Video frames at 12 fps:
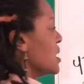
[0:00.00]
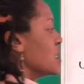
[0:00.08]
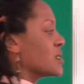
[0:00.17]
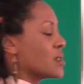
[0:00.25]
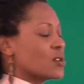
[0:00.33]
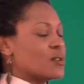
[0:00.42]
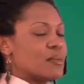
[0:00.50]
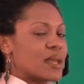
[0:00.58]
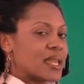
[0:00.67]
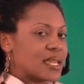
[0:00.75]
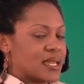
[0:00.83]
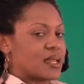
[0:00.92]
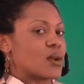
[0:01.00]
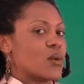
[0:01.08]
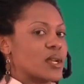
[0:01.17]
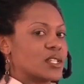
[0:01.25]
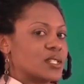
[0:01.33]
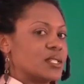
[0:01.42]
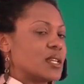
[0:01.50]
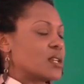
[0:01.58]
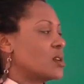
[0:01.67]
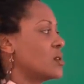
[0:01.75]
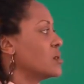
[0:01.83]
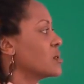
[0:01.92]
So you may get a question
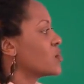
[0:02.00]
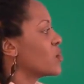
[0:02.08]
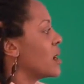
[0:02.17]
that goes,